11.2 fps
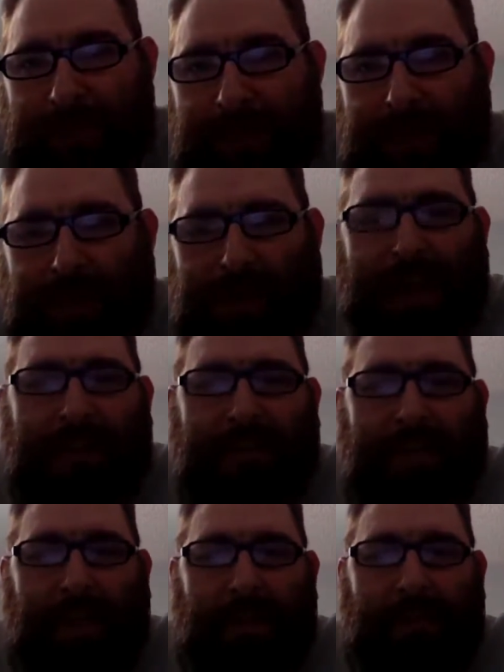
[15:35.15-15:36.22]
and yeah, it's
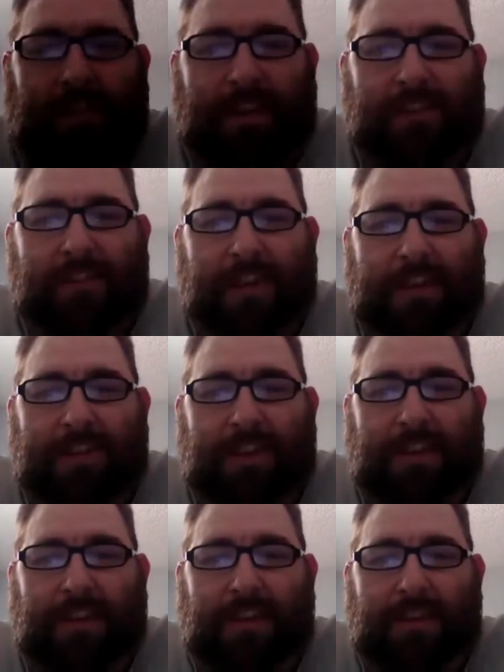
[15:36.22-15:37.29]
now
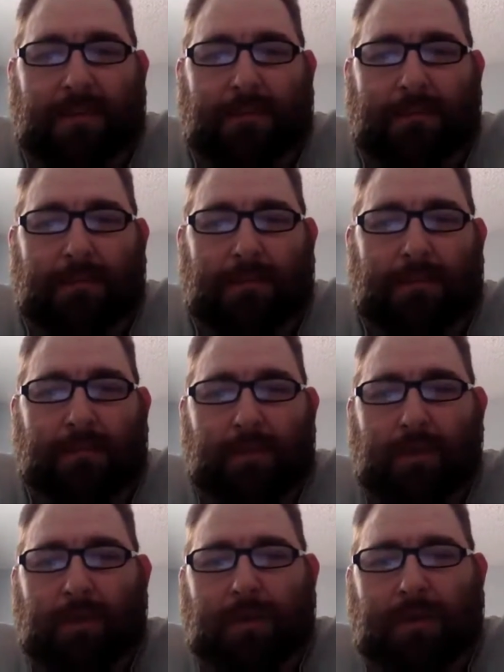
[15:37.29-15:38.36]
6-0
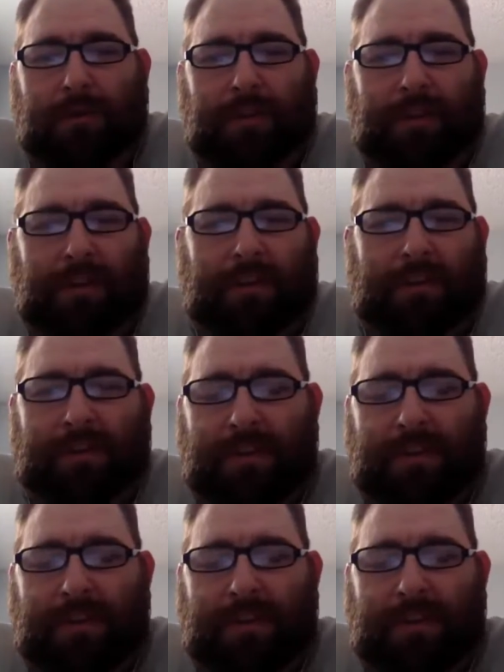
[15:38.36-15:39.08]
Brewers, and